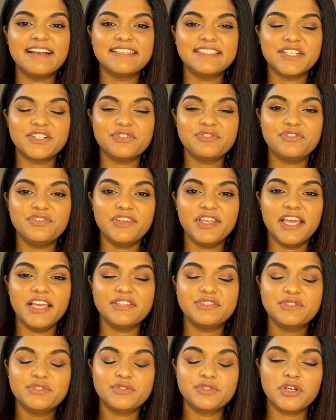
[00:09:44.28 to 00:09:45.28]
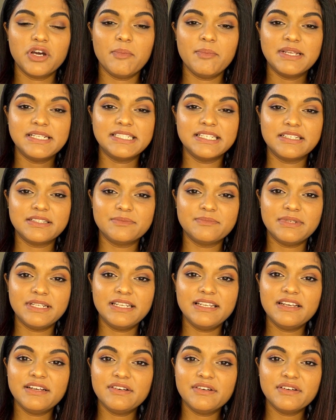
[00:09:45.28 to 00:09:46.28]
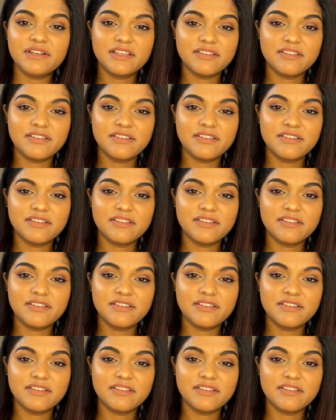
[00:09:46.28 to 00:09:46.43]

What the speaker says: Don't forget to comment down below,